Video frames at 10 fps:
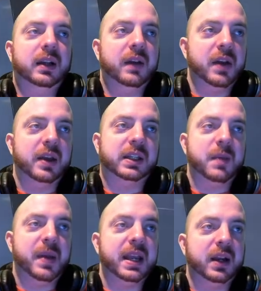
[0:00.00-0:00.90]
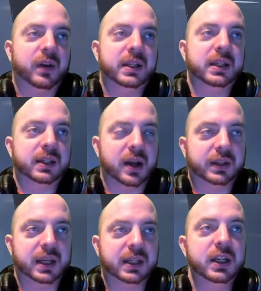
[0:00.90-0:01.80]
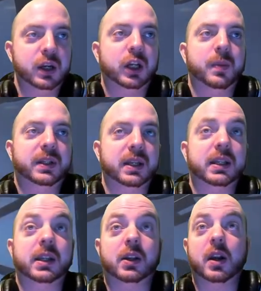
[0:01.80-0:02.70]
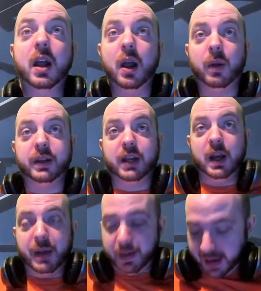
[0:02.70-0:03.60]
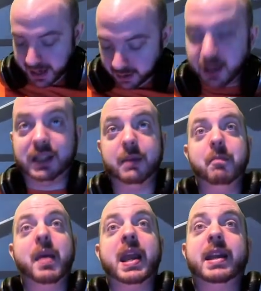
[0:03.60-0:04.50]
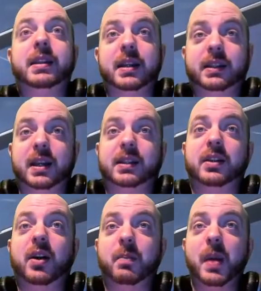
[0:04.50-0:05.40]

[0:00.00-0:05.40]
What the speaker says: I've noticed a big increase in Star Citizen YouTubers since CitizenCon. Well, there's certainly been a big increase in me since CitizenCon,